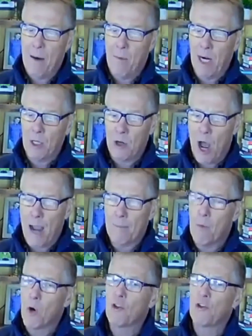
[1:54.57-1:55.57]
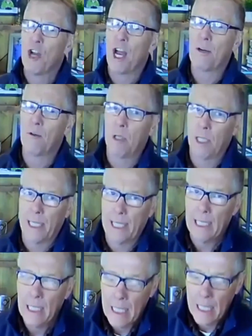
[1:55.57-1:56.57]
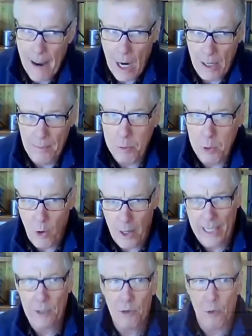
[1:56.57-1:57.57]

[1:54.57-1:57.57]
I want to talk more generally about employee